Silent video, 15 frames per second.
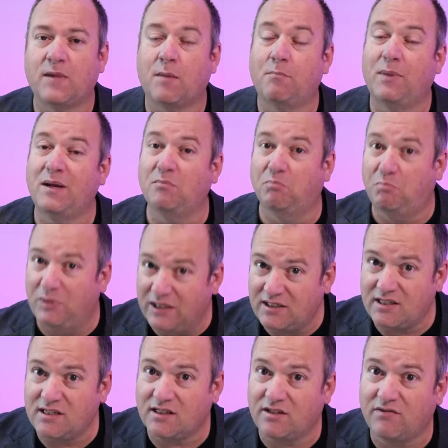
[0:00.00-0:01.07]
But
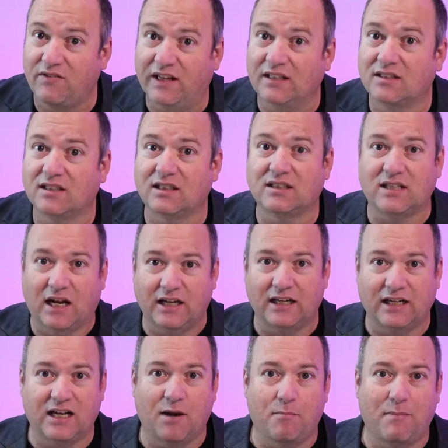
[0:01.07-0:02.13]
business events are starting
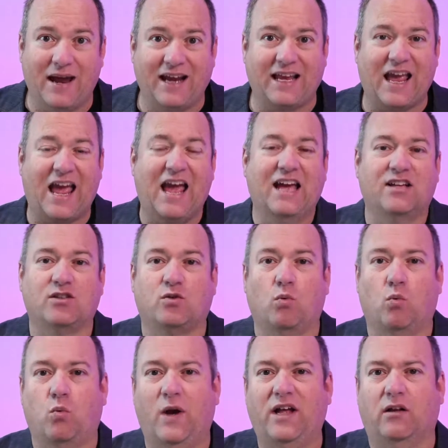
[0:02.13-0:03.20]
to come back as
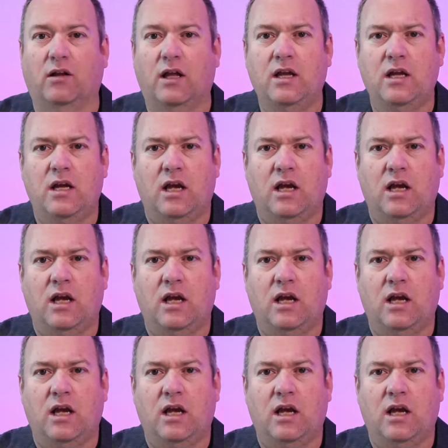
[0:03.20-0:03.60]
well.